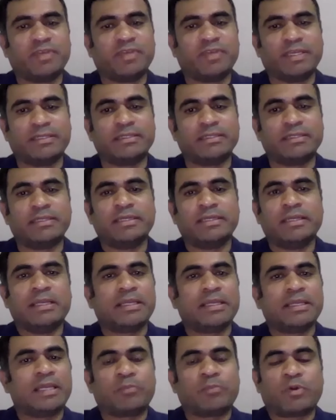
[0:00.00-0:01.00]
finger
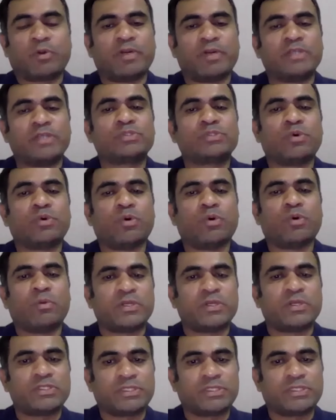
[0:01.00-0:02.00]
can provide so
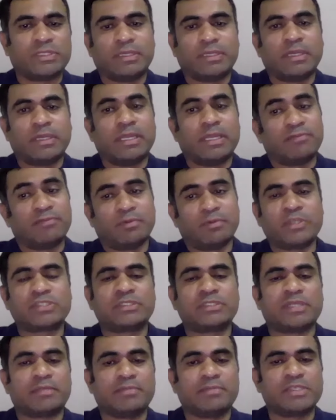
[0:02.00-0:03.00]
much
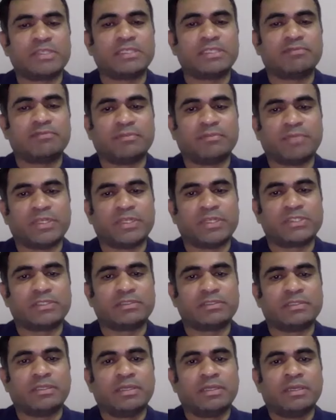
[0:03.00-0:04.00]
information or
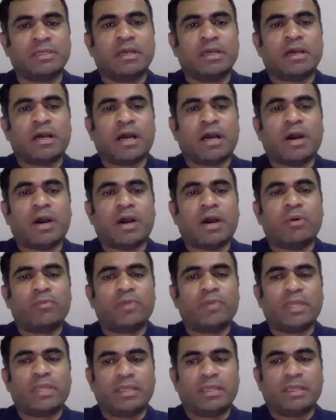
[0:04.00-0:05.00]
misinformation. How do
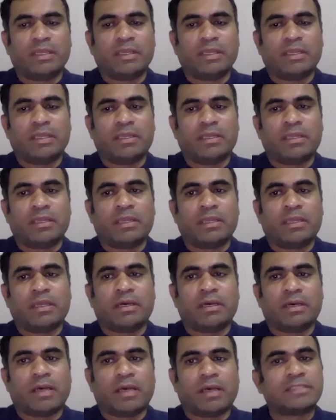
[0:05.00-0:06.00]
we,
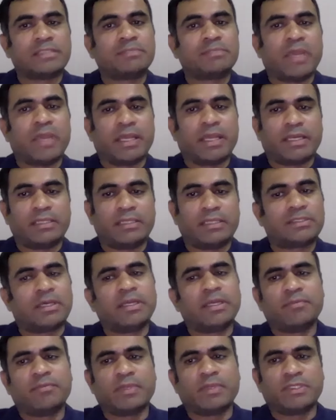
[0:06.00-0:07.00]
as parents
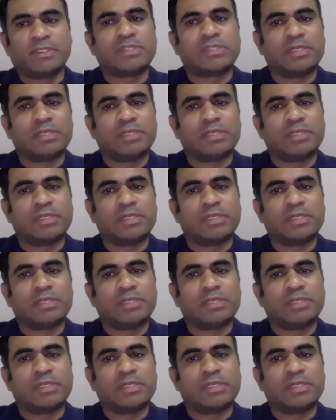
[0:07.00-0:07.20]
or even